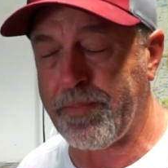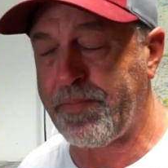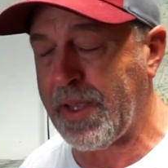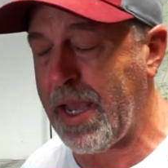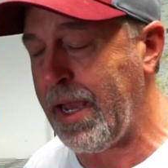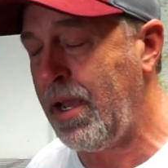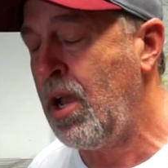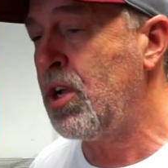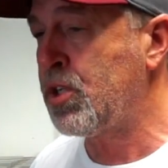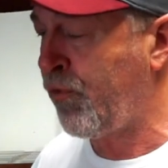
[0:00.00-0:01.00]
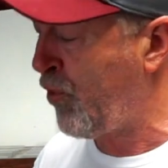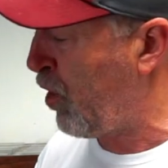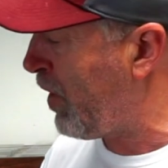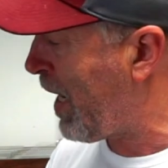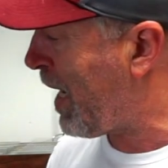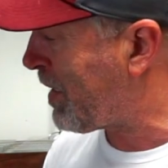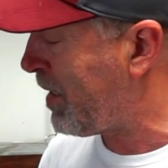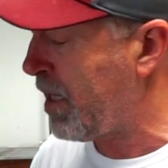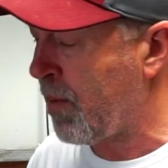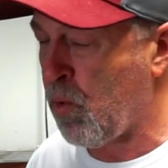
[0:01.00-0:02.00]
Okay? So fulvic
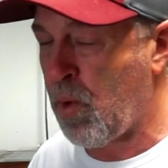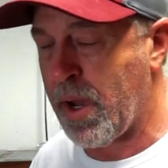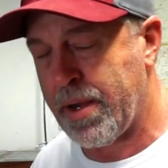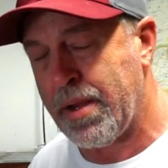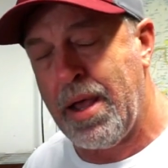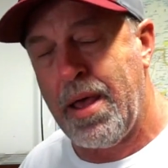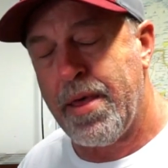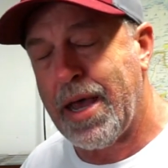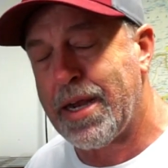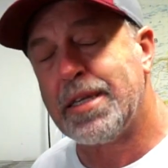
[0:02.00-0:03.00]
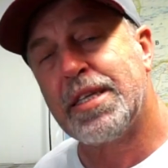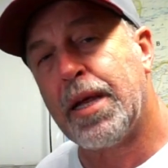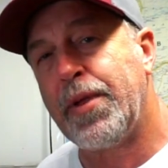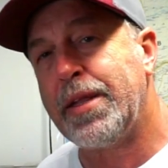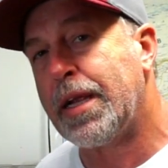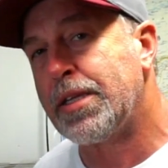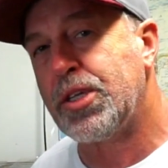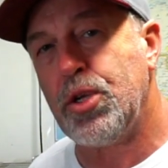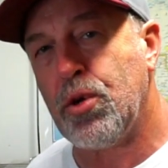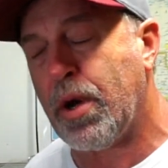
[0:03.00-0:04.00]
acid, number 1. That is something that
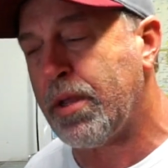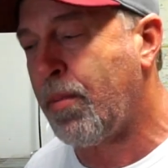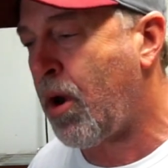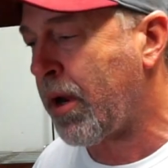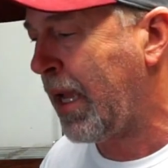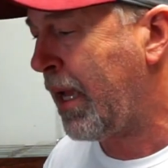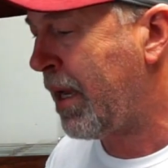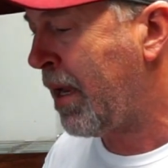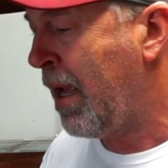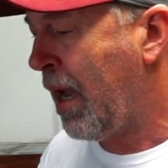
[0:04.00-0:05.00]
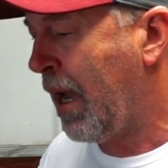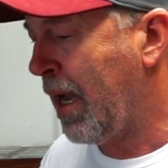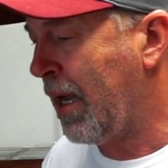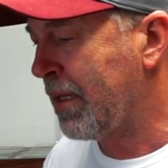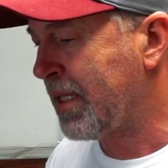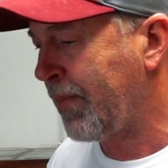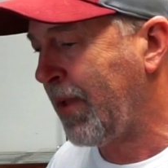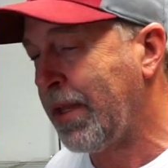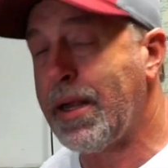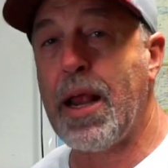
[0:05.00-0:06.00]
is new on the market,
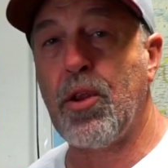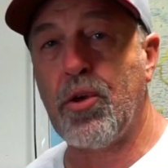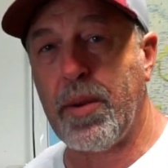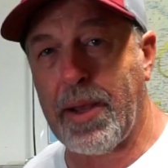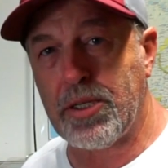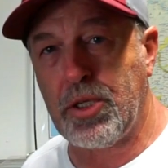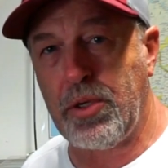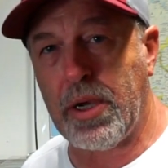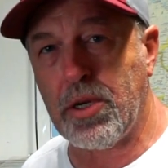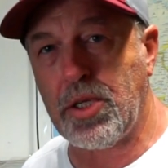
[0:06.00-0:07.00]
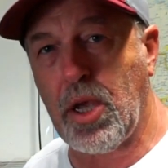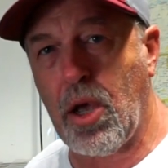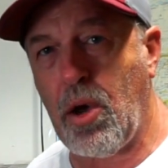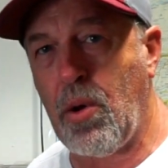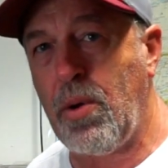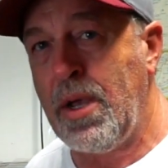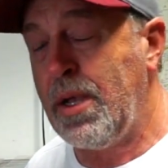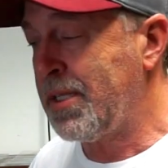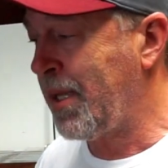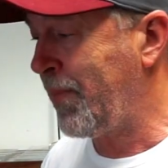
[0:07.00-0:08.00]
something that I learned about 2 years ago,
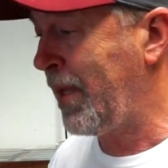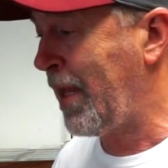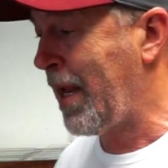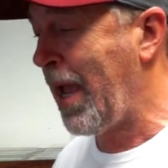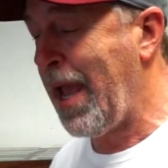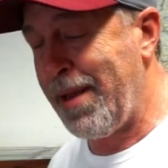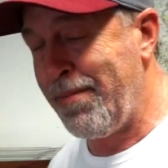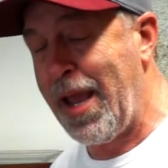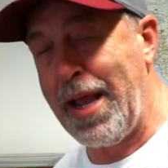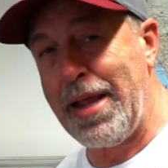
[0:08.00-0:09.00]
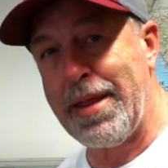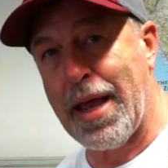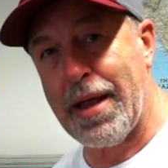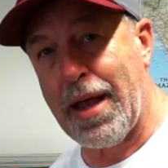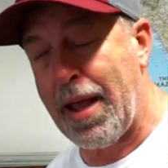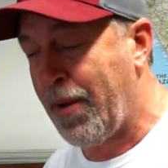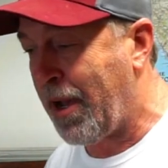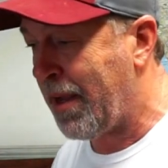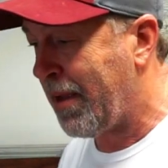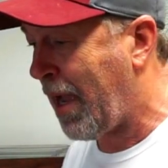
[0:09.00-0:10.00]
something that I had made that I
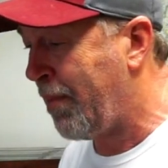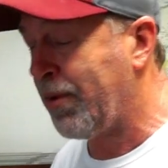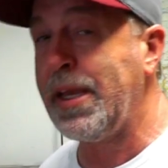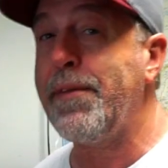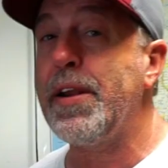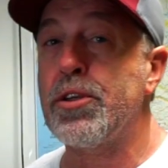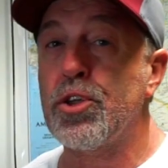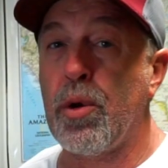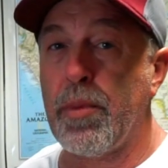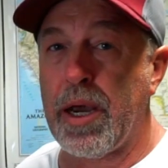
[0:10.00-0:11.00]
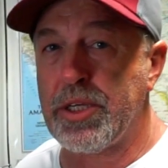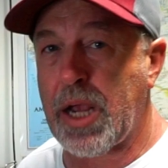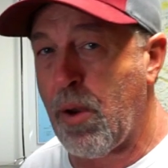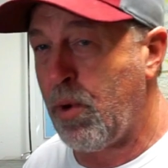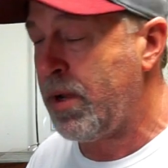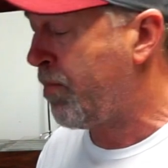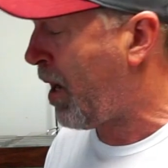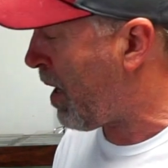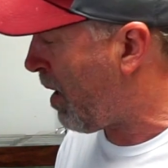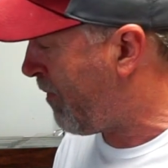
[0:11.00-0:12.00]
bought. I believe in it so much, I went and
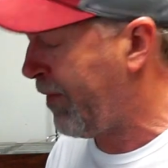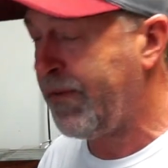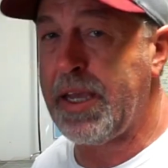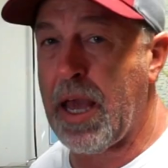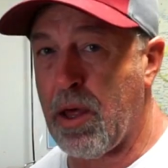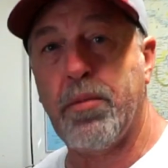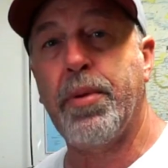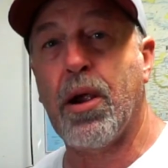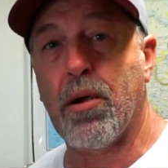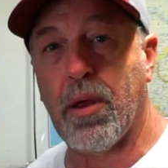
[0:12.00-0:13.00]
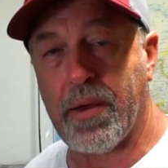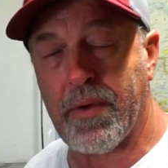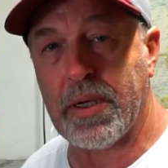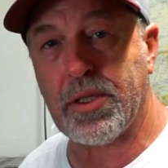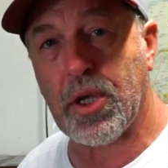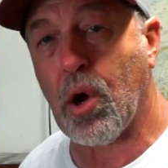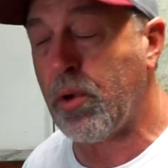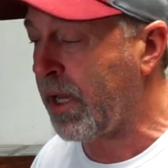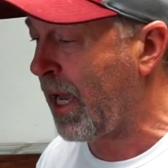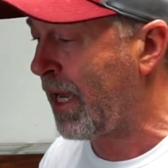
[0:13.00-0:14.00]
bought a 50-gallon barrel of it. So
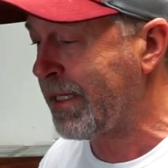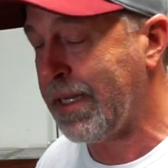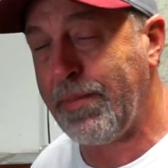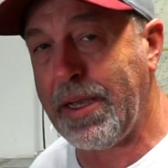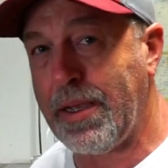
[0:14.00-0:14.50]
you guys can